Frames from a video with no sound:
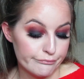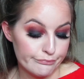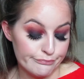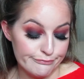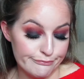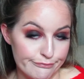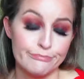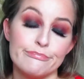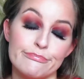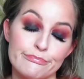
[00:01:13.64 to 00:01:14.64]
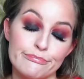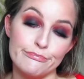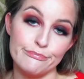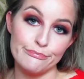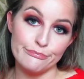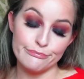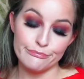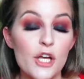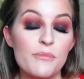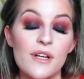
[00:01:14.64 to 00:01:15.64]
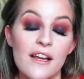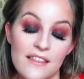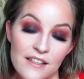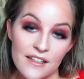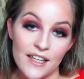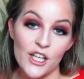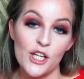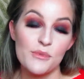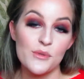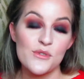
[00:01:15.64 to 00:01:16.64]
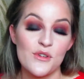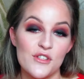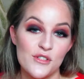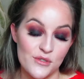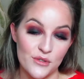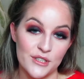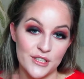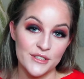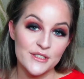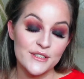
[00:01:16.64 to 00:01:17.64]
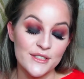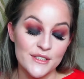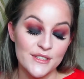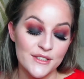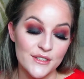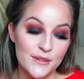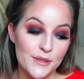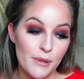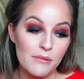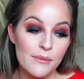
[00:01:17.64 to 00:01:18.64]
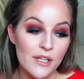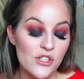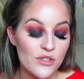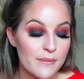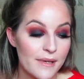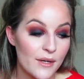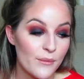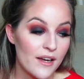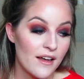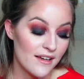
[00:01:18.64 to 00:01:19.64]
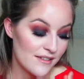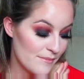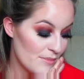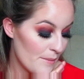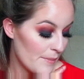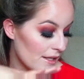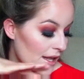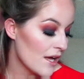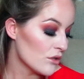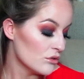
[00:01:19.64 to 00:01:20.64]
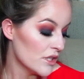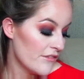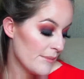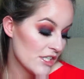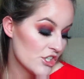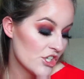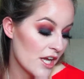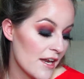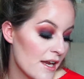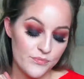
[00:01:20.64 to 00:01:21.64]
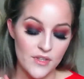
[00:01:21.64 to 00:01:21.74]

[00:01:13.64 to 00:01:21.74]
Hope you like the look and I hope you enjoy the tutorial. You probably won't enjoy the bit when I put black all over my chin.